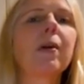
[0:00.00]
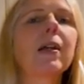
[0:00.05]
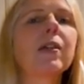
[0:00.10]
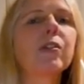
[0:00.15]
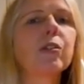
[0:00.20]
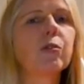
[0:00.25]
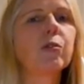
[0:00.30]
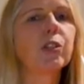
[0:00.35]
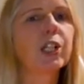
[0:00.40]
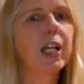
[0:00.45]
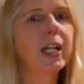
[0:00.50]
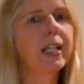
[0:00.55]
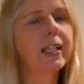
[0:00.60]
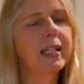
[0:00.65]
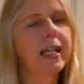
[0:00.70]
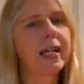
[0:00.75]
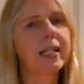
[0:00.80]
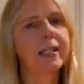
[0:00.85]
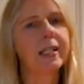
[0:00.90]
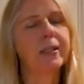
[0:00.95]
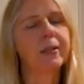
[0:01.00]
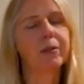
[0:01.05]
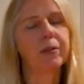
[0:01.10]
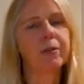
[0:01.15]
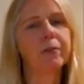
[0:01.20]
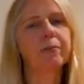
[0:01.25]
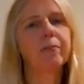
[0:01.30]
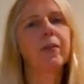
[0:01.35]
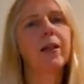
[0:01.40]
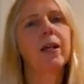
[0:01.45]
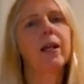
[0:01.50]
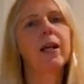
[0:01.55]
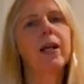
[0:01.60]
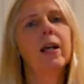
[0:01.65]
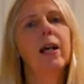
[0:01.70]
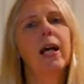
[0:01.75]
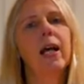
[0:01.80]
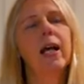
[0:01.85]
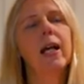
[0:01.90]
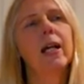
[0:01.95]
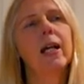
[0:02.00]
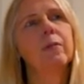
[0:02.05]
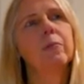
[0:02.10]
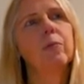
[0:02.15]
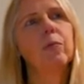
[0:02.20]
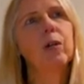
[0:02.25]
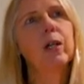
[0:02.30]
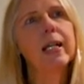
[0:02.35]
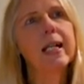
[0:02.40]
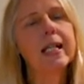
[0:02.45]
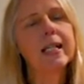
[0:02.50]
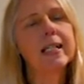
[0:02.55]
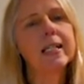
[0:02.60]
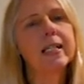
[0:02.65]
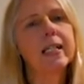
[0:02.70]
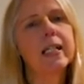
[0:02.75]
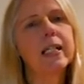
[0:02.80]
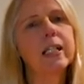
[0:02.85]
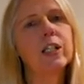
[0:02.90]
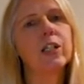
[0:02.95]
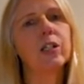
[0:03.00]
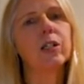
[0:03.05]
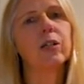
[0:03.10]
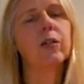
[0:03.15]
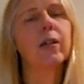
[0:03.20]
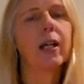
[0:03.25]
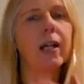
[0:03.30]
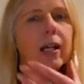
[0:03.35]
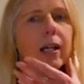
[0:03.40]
So check that out. What else can you do?